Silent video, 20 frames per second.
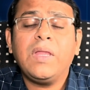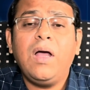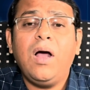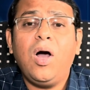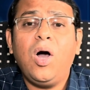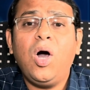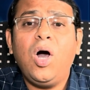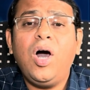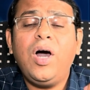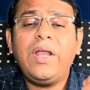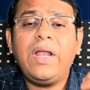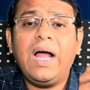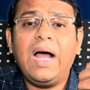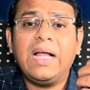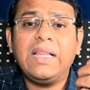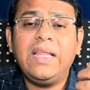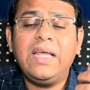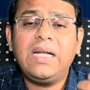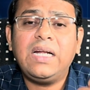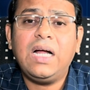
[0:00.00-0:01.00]
or
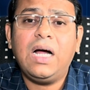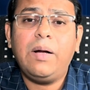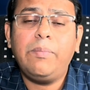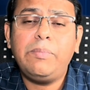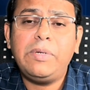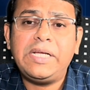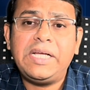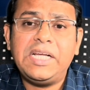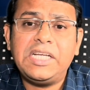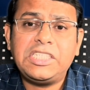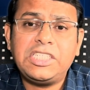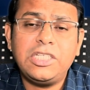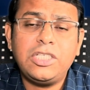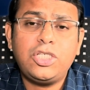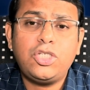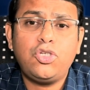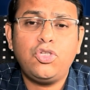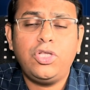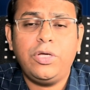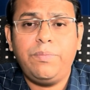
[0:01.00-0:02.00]
other complications
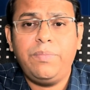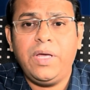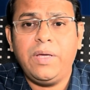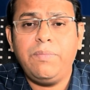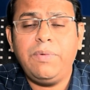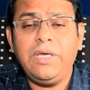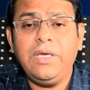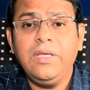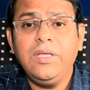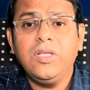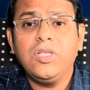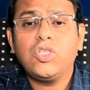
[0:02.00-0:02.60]
to the baby.